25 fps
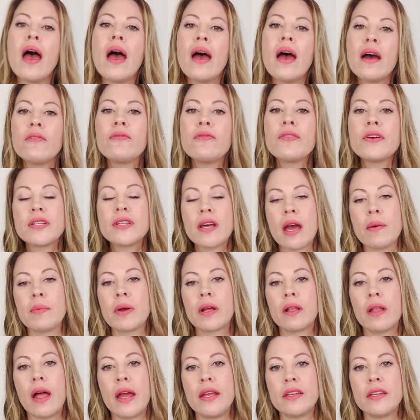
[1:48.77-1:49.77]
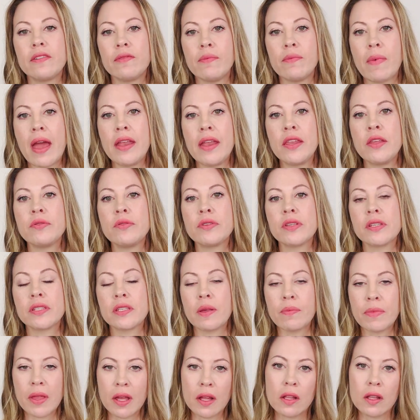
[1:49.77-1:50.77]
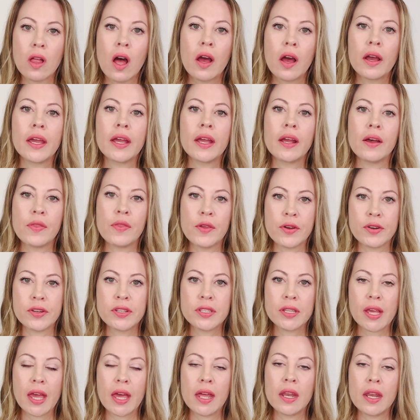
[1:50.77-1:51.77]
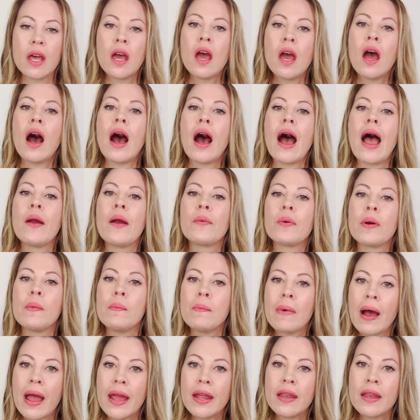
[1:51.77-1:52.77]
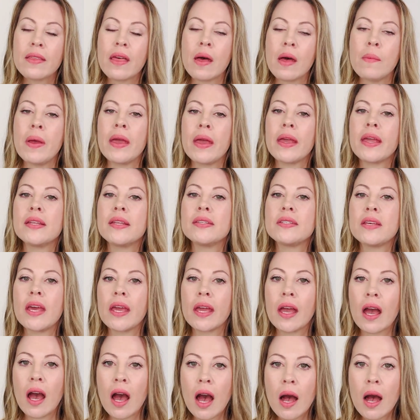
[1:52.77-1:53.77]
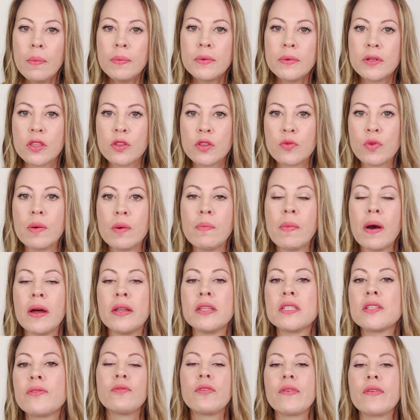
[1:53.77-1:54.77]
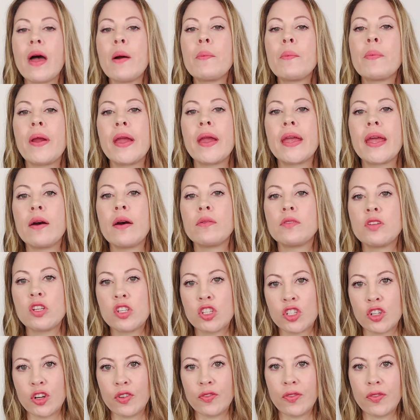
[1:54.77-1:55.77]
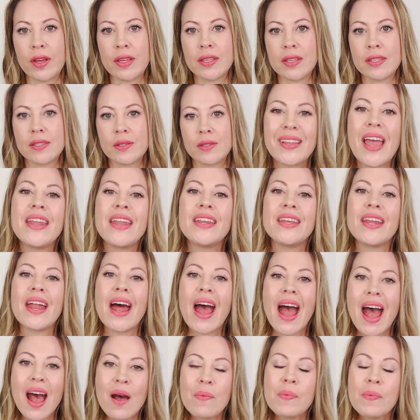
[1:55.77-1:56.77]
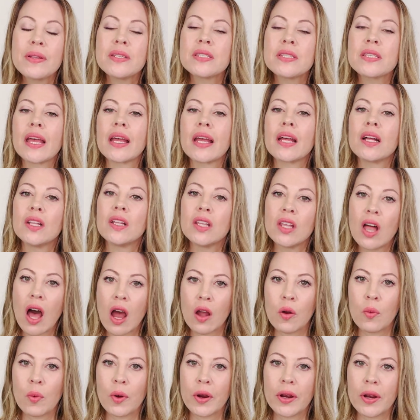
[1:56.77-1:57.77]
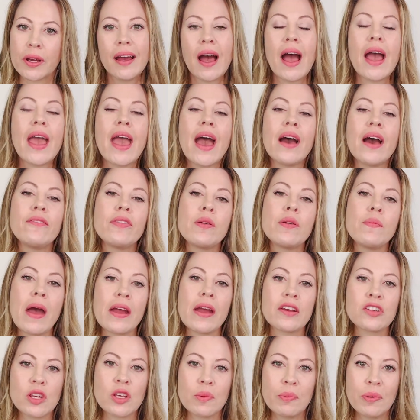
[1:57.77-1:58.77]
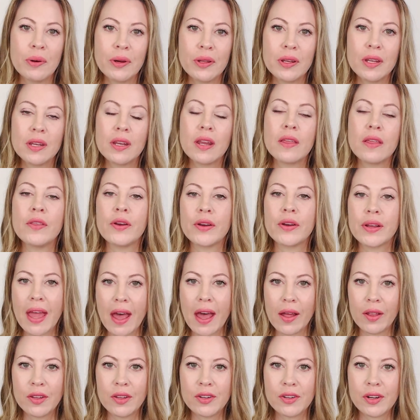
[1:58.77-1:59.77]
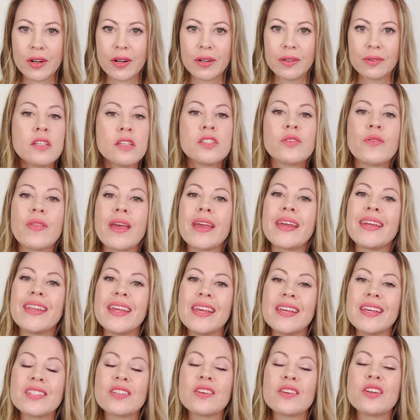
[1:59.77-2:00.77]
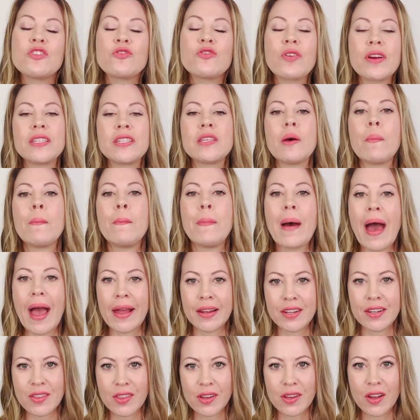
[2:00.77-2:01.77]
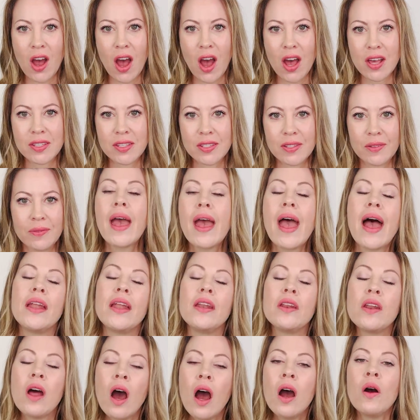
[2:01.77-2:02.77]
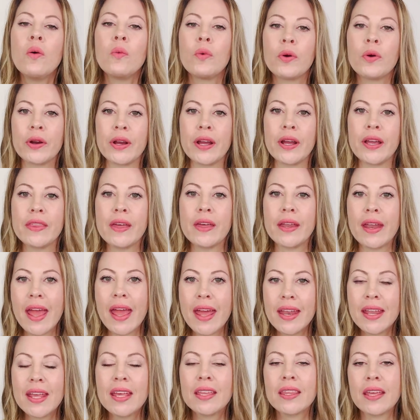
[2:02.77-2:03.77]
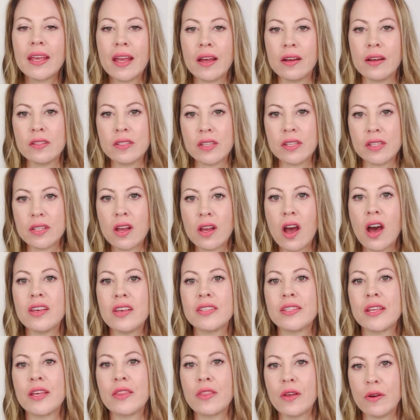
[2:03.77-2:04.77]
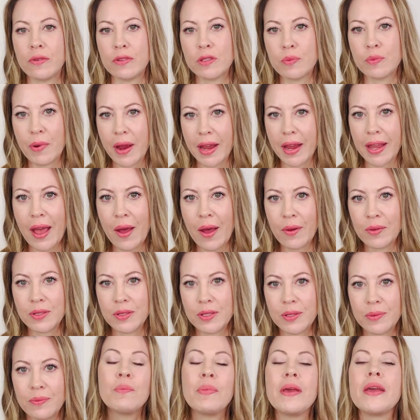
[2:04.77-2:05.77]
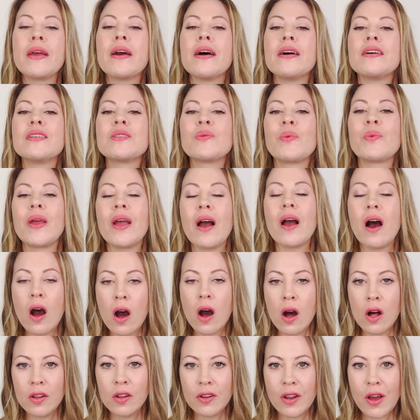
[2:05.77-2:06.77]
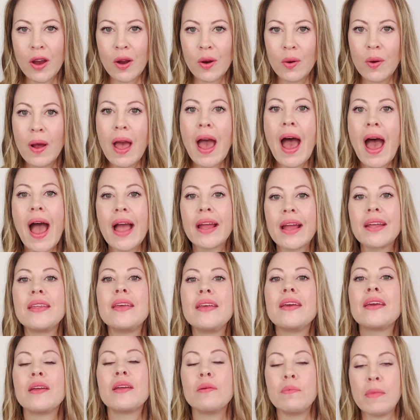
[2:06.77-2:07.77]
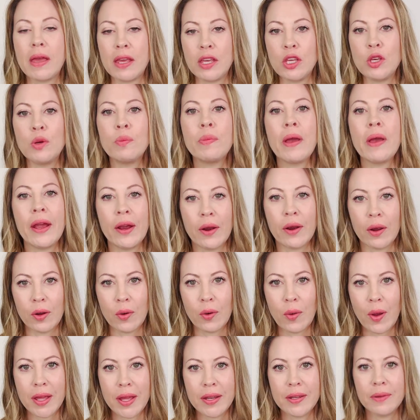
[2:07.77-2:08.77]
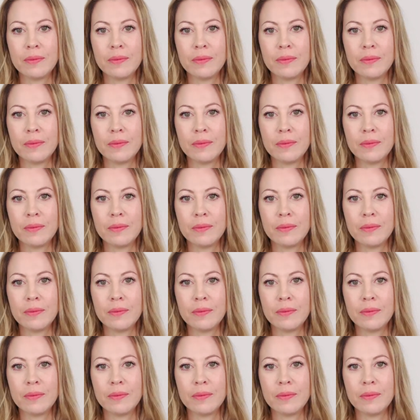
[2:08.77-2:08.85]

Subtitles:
Every time a client of mine uses something clogging on their skin, I remind them it can take up to 3 months for that breakout to surface, and it happens like clockwork. I have them actually put it in their calendar so they can easily trace it back to the cause and not worry that anything else is causing those breakouts, because we all know acne can make you paranoid.